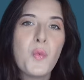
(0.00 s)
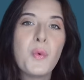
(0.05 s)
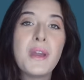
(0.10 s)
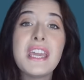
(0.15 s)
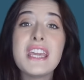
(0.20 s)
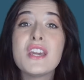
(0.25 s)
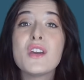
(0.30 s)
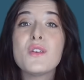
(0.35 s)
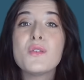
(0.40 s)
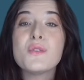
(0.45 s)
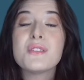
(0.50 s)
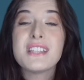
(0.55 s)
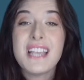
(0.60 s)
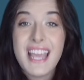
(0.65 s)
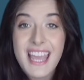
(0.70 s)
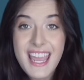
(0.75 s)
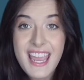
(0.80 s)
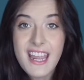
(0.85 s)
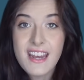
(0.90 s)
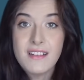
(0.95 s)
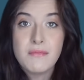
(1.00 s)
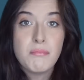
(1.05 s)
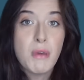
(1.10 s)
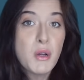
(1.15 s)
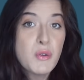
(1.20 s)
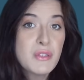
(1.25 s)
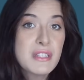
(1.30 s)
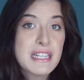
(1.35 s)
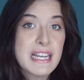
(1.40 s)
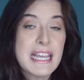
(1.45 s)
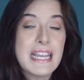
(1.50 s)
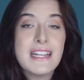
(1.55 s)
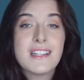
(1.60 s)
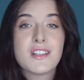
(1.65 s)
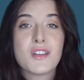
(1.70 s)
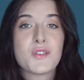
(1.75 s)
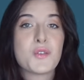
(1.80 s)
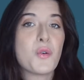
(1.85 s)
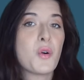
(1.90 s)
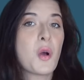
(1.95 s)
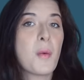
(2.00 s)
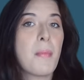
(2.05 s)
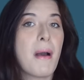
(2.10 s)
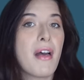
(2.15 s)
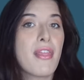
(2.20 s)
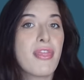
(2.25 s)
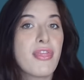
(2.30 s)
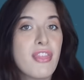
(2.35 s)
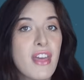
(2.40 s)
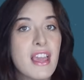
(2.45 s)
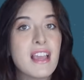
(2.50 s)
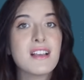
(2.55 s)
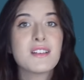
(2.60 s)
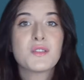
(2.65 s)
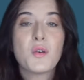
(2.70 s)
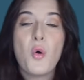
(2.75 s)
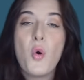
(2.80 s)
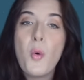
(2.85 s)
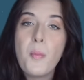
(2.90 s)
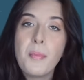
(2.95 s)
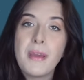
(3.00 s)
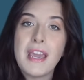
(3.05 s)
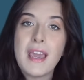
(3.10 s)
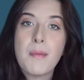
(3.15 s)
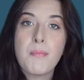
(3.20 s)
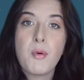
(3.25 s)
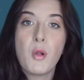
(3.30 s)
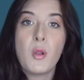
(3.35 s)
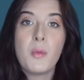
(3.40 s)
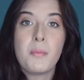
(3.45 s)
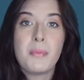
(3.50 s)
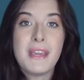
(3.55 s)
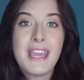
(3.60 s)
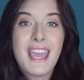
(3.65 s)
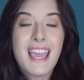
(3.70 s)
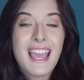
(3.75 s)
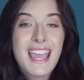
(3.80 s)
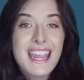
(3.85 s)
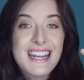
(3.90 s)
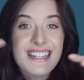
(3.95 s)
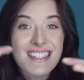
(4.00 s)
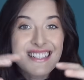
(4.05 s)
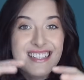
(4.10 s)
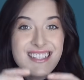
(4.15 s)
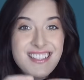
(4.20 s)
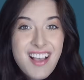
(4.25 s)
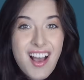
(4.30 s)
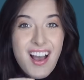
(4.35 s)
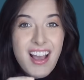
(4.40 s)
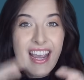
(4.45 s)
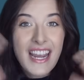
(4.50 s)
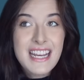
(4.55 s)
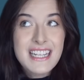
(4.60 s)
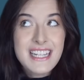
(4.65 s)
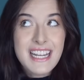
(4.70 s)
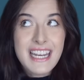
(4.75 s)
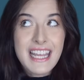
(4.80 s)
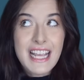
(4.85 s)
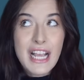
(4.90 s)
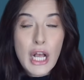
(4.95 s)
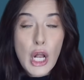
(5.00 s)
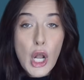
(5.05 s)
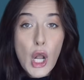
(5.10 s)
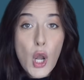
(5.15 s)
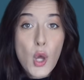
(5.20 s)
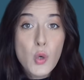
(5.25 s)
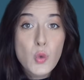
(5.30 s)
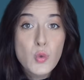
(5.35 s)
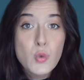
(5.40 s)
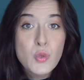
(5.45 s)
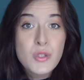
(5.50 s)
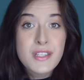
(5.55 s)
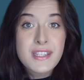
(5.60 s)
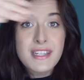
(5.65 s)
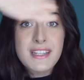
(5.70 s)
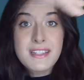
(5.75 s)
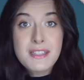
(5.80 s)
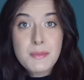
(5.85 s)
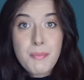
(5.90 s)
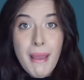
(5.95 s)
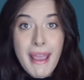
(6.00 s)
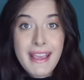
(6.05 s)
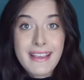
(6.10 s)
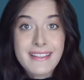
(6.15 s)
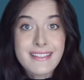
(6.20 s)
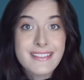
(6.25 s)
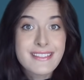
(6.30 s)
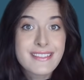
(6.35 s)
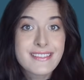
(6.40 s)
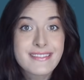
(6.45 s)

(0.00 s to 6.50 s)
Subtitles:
We use in mostly to talk about things or people being inside an enclosed space.